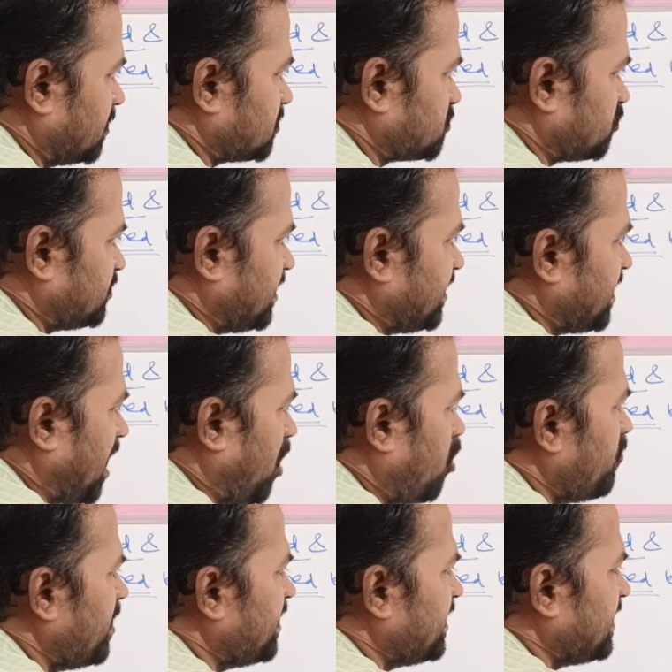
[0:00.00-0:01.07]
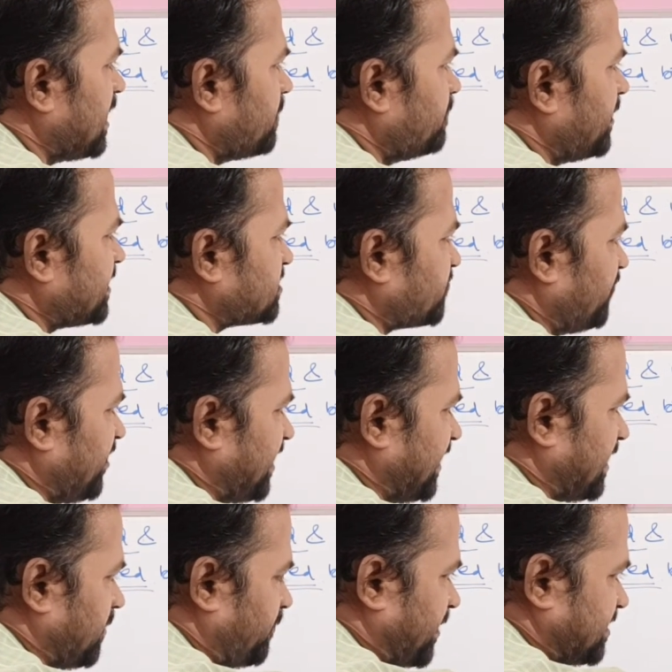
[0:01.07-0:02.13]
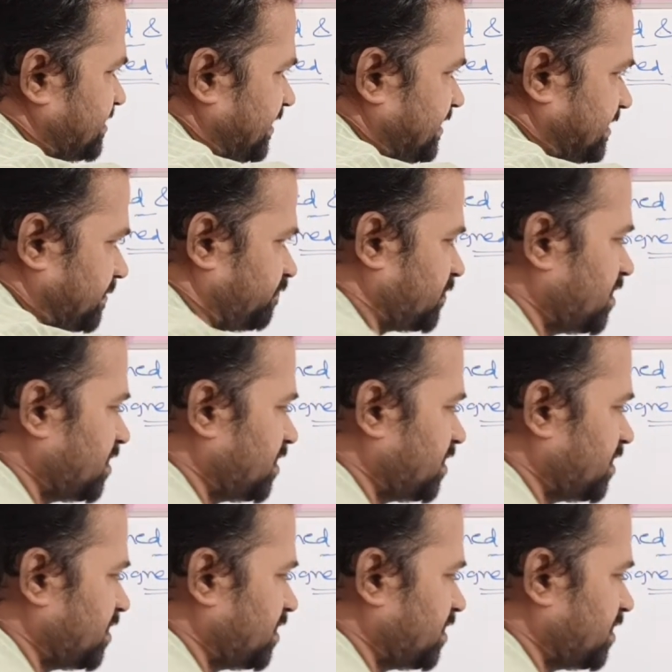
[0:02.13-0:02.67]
So, then how many numbers we can represent?